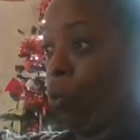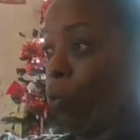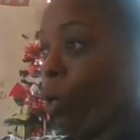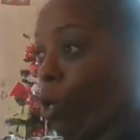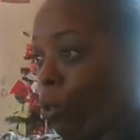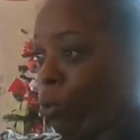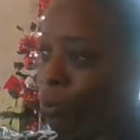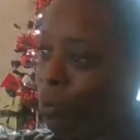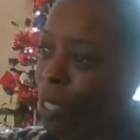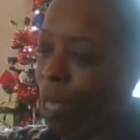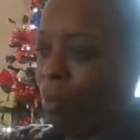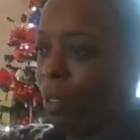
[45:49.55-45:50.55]
Whoa!
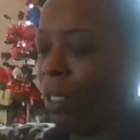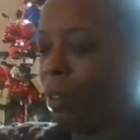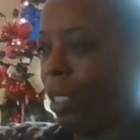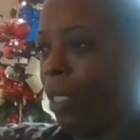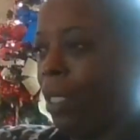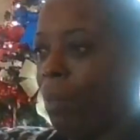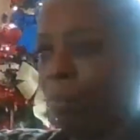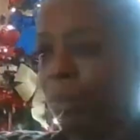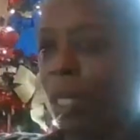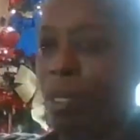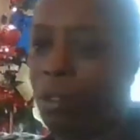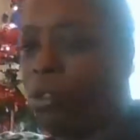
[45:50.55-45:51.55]
I'd be like, damn, I'm
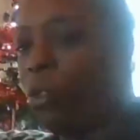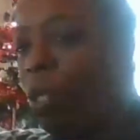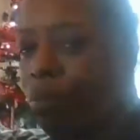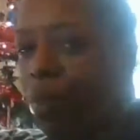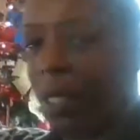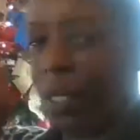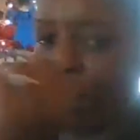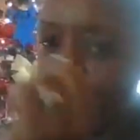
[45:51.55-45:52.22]
Donald Trump money.